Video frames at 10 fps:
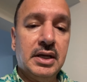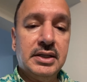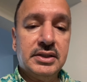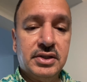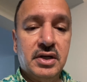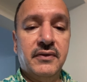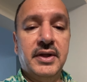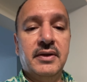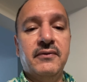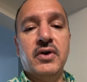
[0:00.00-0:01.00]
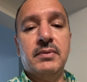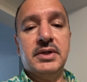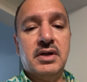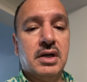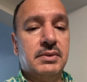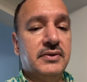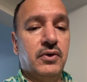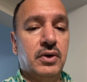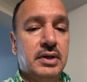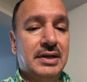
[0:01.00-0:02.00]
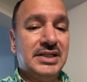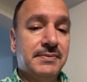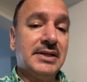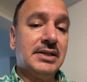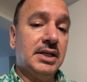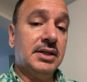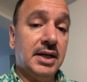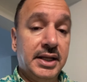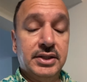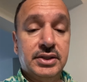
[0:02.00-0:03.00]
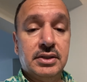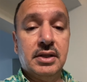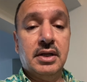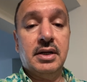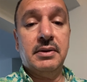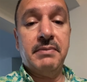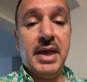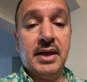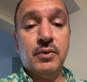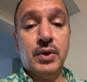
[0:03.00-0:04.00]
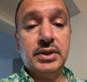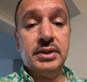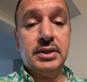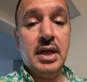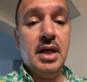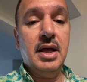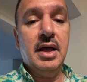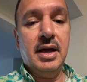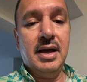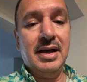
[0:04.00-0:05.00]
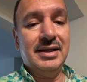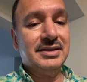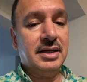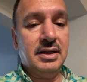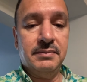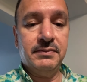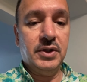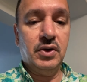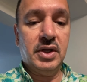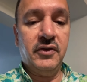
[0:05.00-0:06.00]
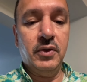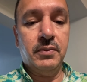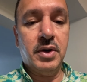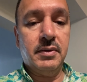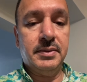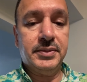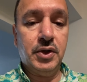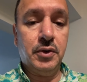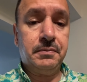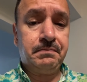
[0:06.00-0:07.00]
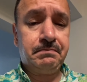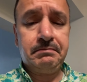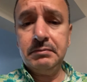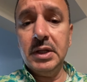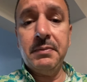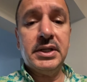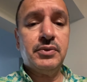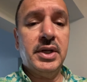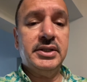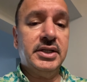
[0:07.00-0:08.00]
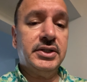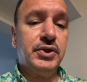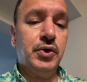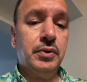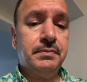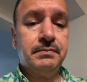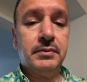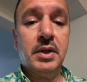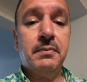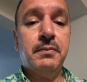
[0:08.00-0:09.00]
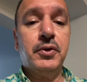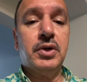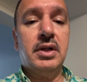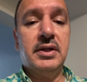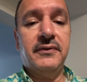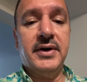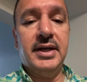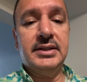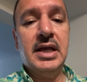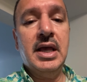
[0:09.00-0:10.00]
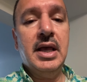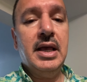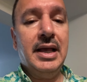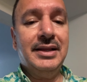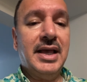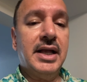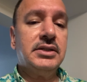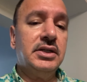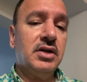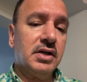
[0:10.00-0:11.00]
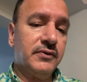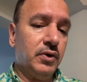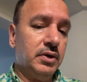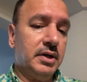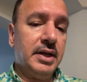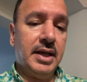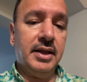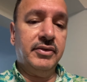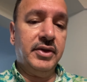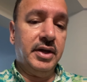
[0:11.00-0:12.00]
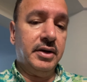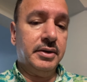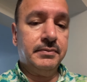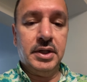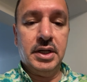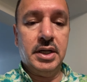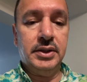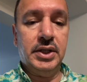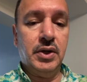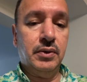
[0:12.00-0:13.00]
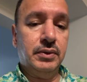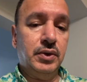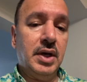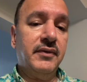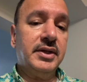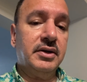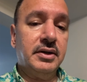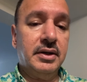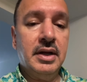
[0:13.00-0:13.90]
serving from the documents folder, especially in the latest Mac versions. It's gonna give you a problem. So the best way is just to put all the files in the htdocs folder, and there you have other